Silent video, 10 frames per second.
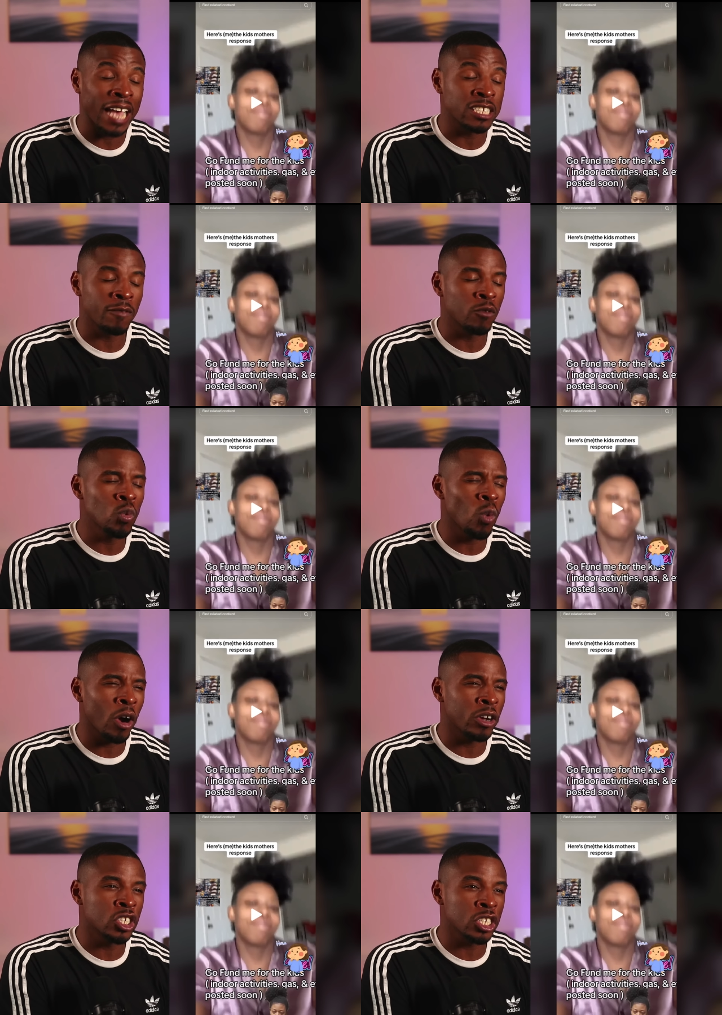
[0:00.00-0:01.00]
Speaker 1: as if you
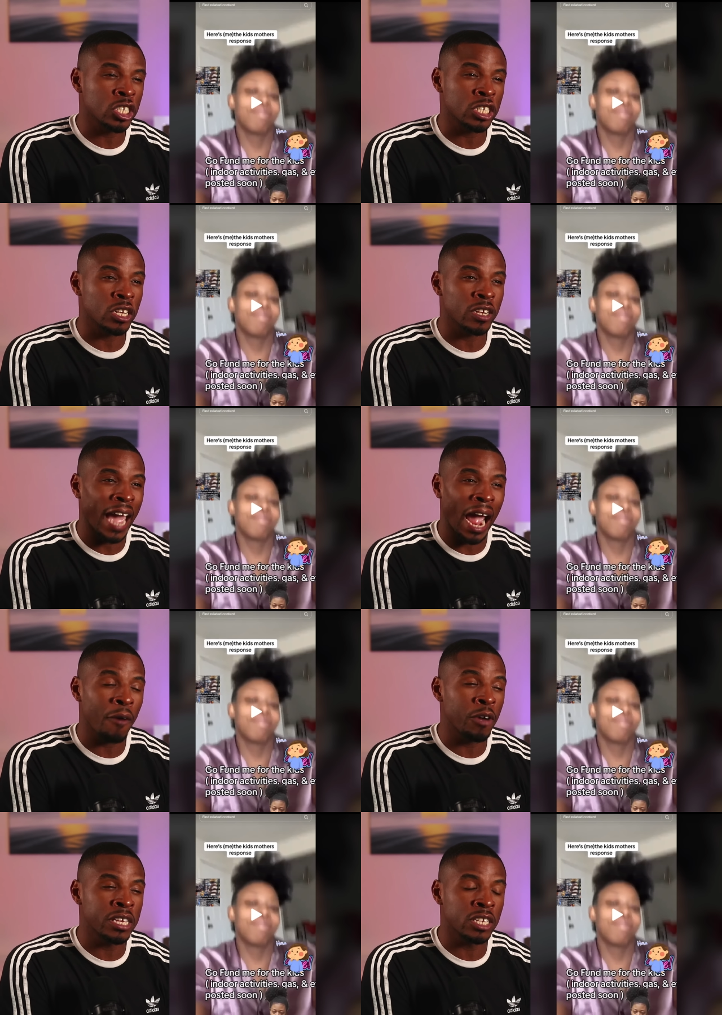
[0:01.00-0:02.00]
weren't just
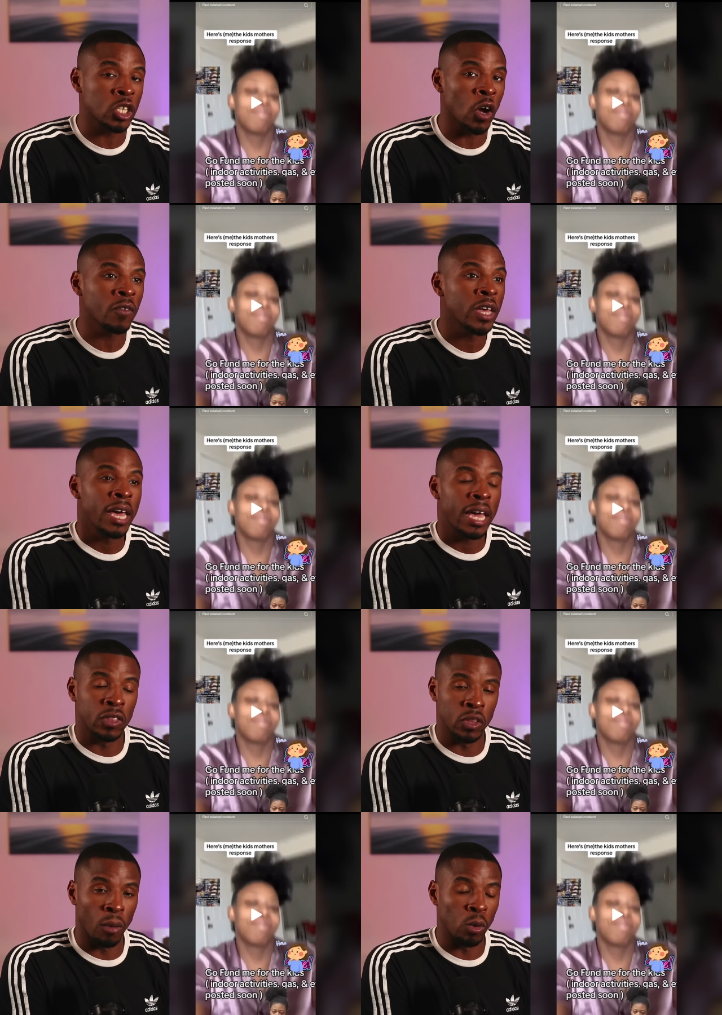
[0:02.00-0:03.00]
carrying yourself in
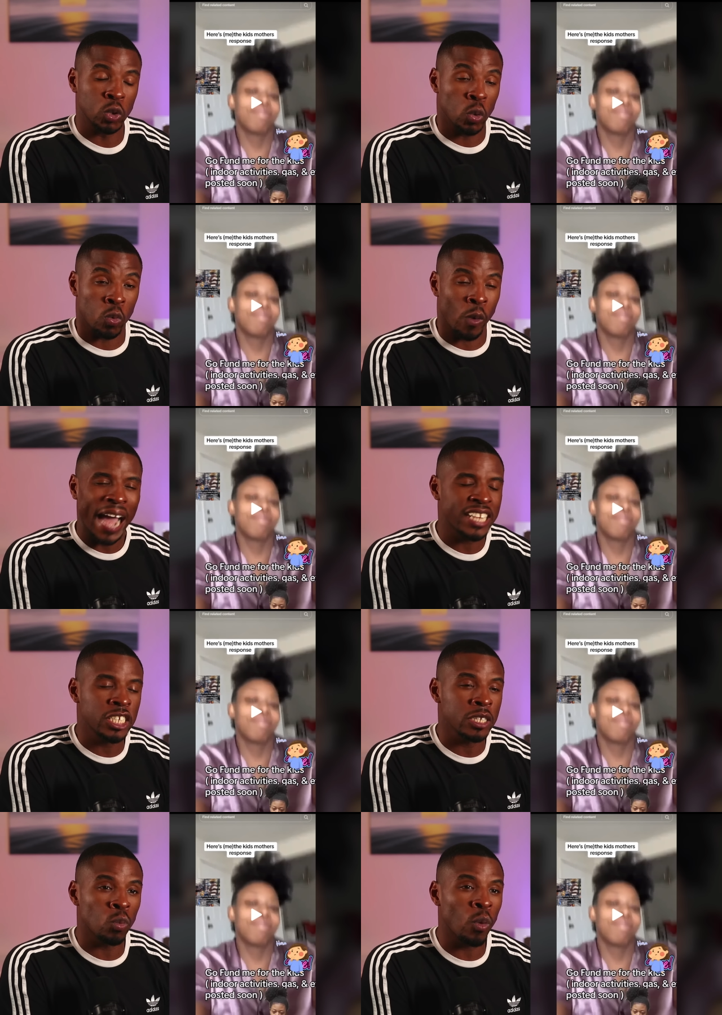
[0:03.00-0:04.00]
the most
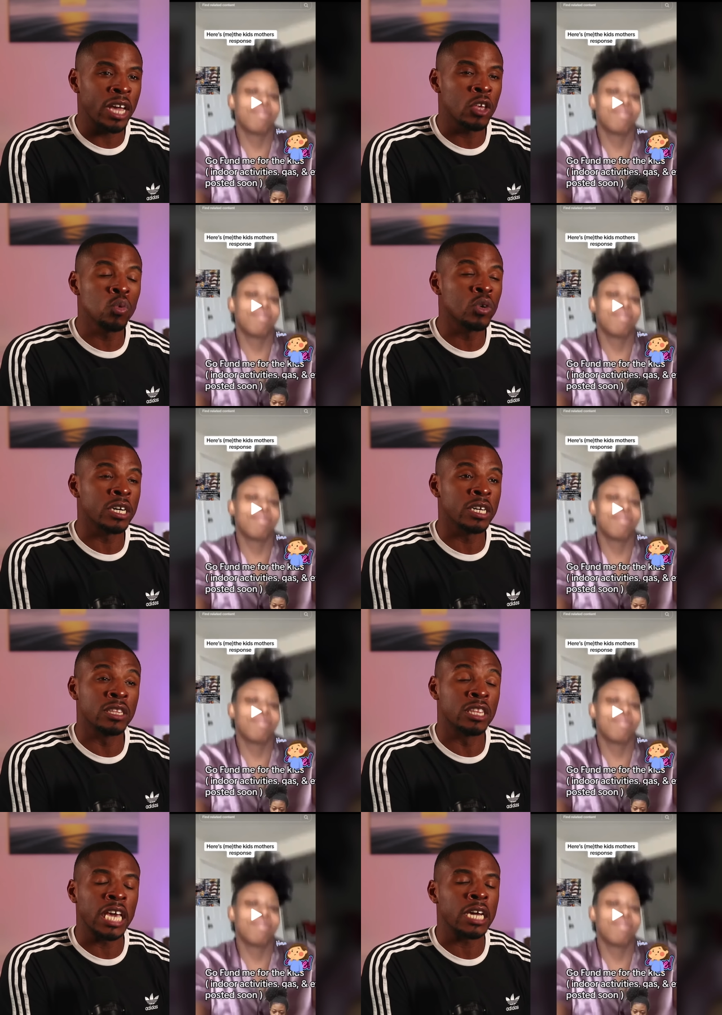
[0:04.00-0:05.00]
ratchet way you
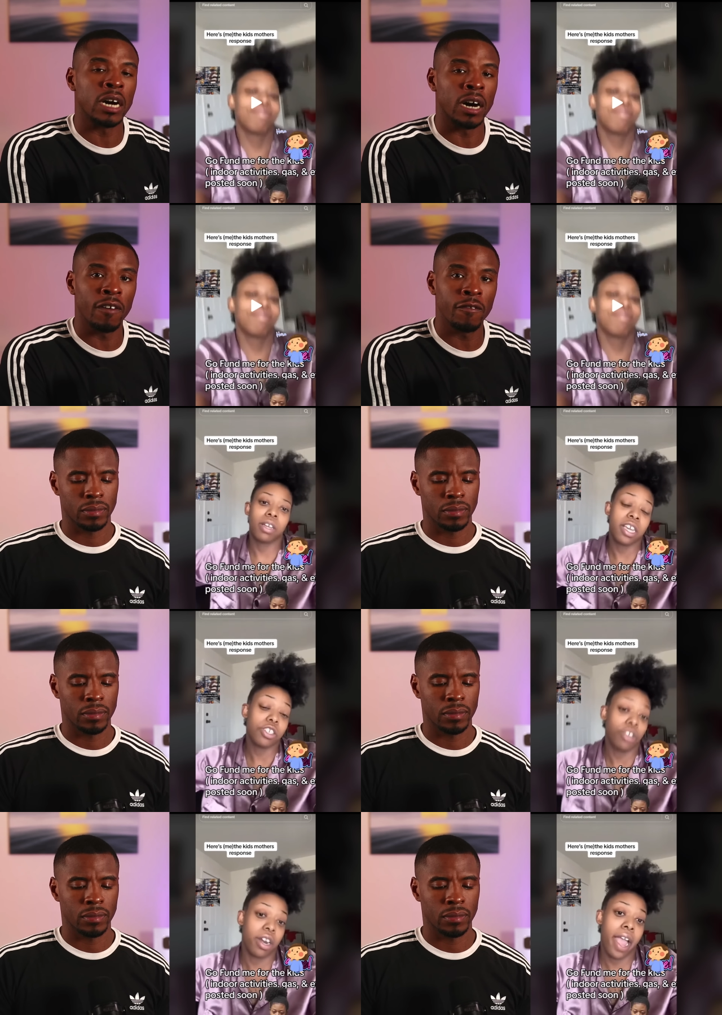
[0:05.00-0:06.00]
could think of.
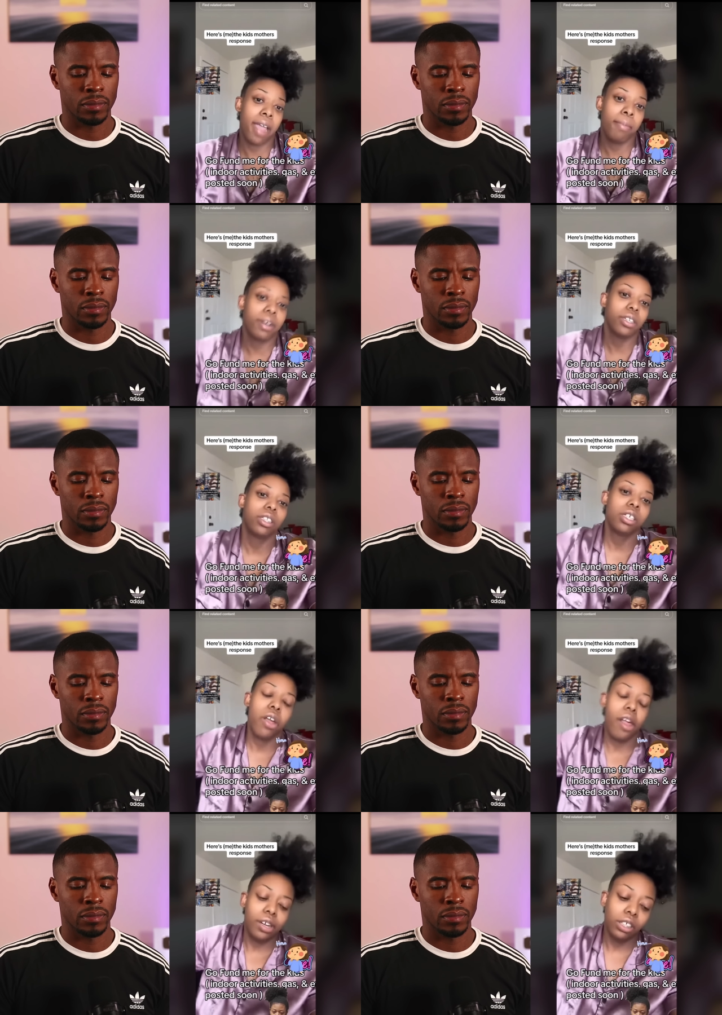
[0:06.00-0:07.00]
Speaker 2: Against your neighbor
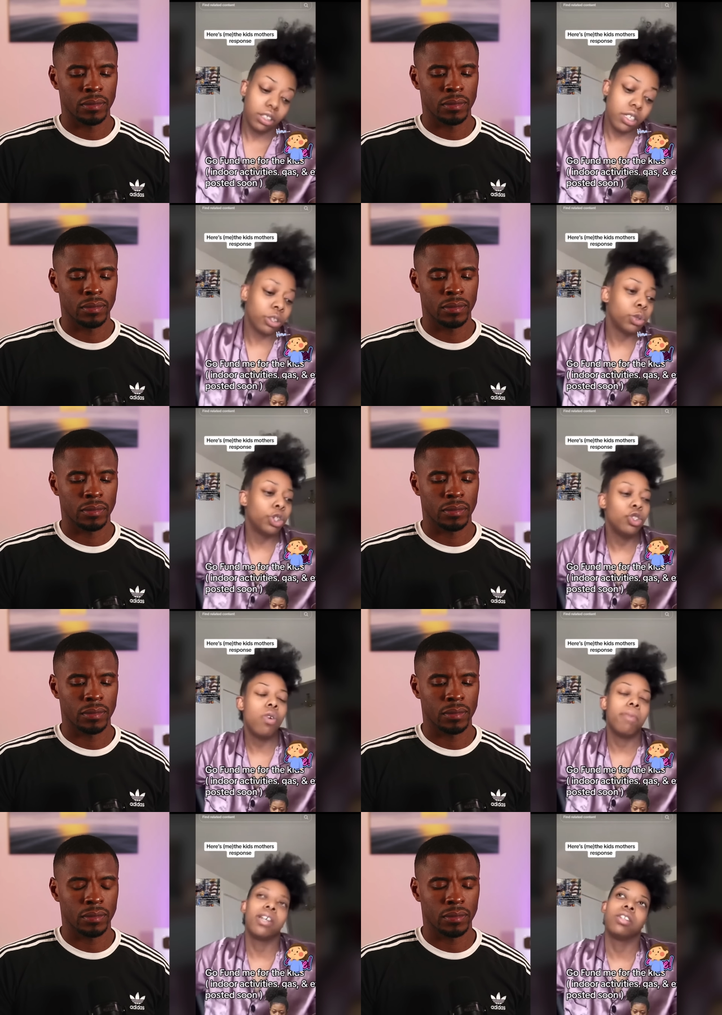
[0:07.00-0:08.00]
that's what you're
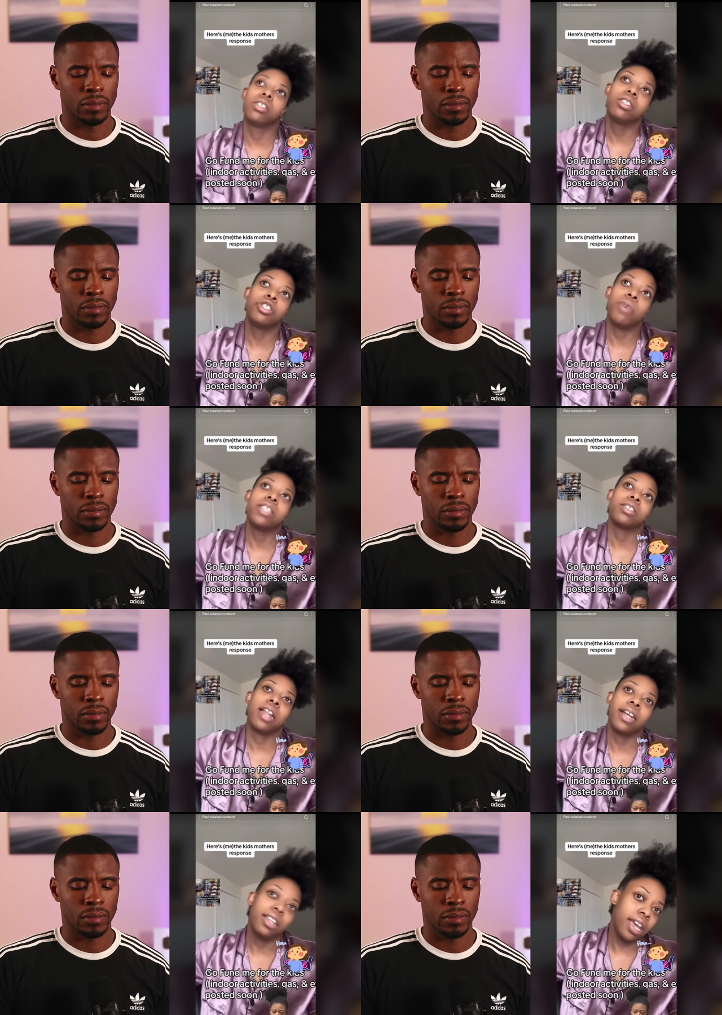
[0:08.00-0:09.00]
doing because situations
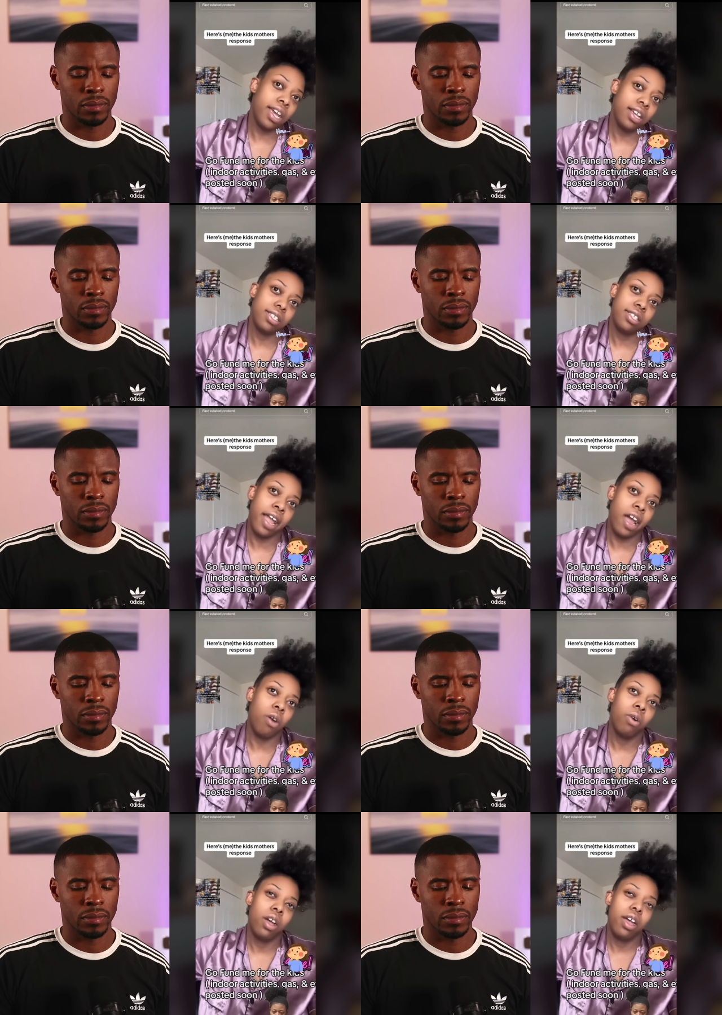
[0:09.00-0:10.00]
like this.
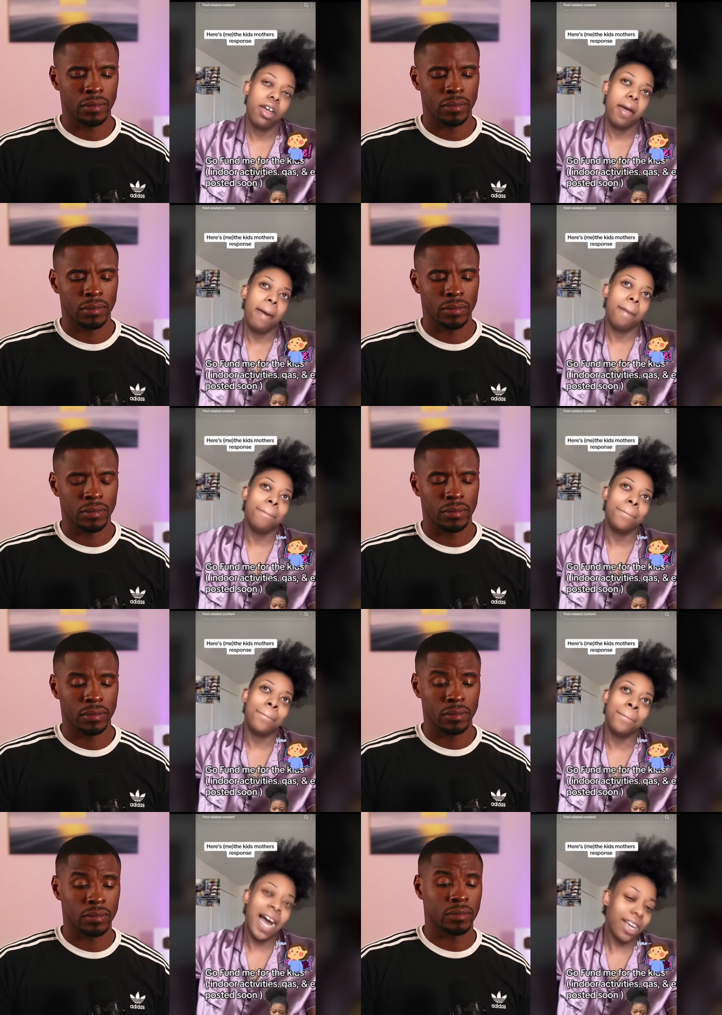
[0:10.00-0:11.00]
Now,
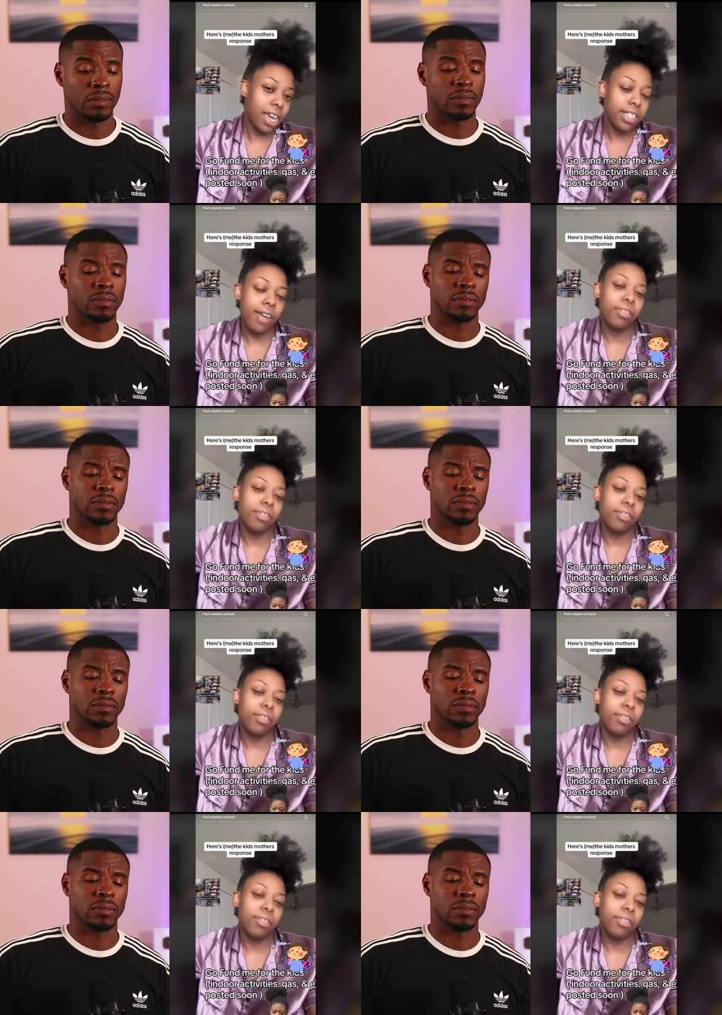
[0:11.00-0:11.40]
my kids have